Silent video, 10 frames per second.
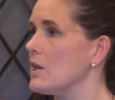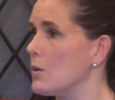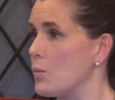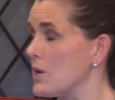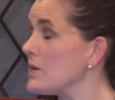
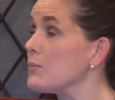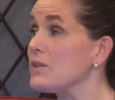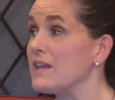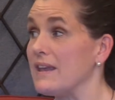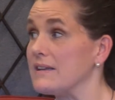Working
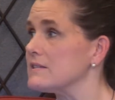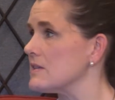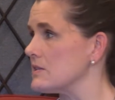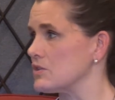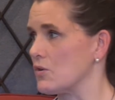with kids
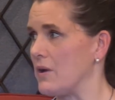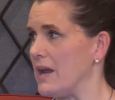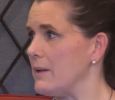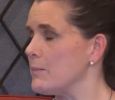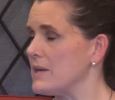is
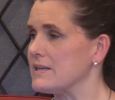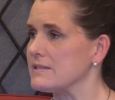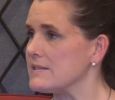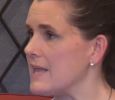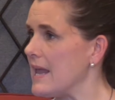great
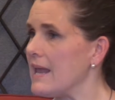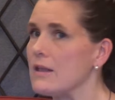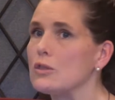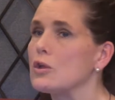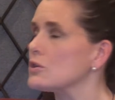because they
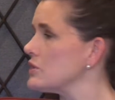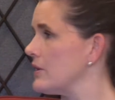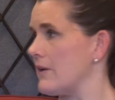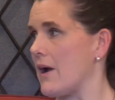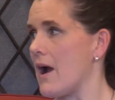look
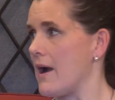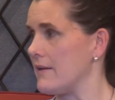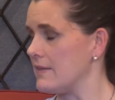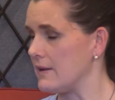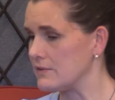to your
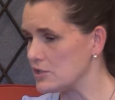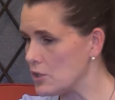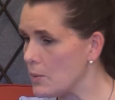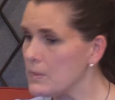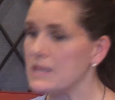heart. There's
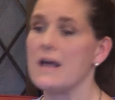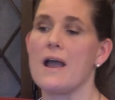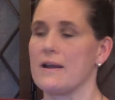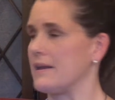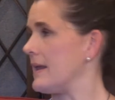no
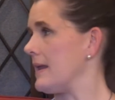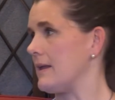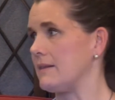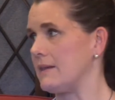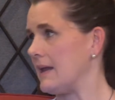
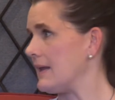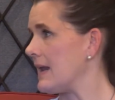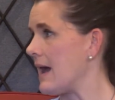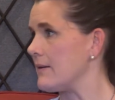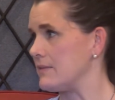malarkey laid
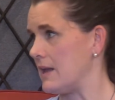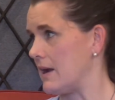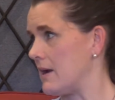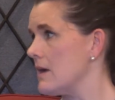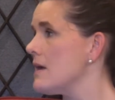out
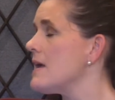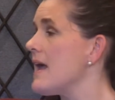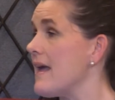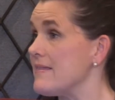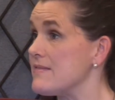there.
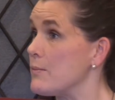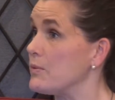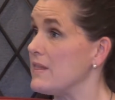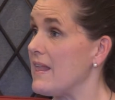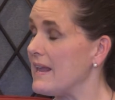And then
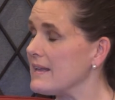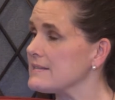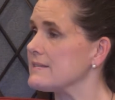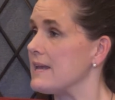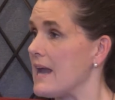when they
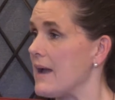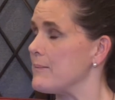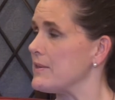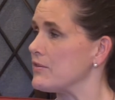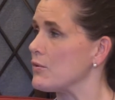can see
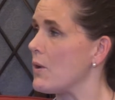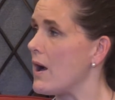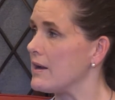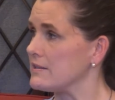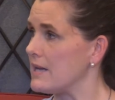I've been through
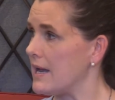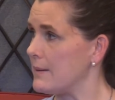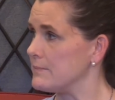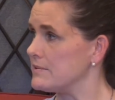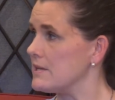hard
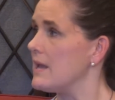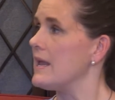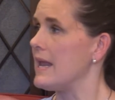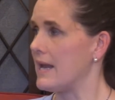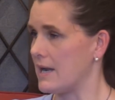times,
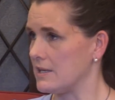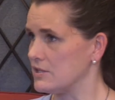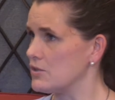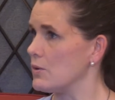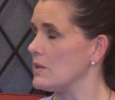it
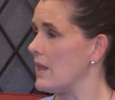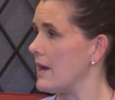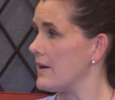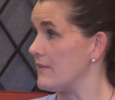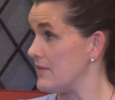cuts through a
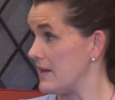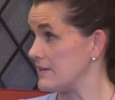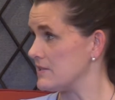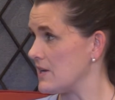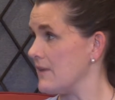lot of
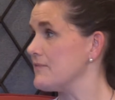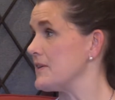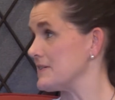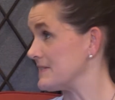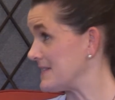their stuff.
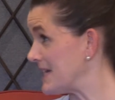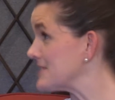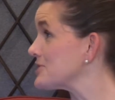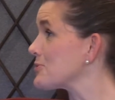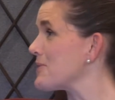They're
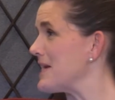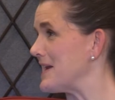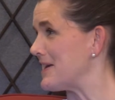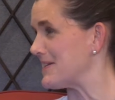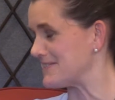6th
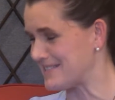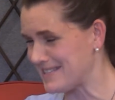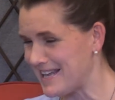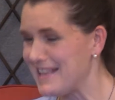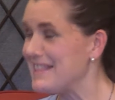
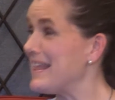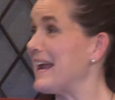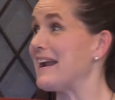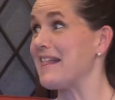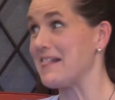graders. They
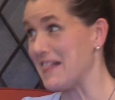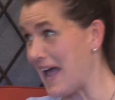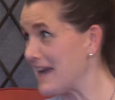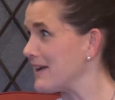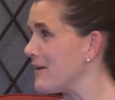got a
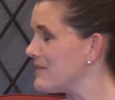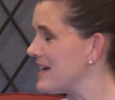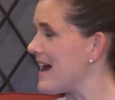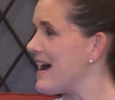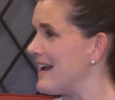lot
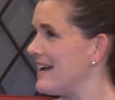going on.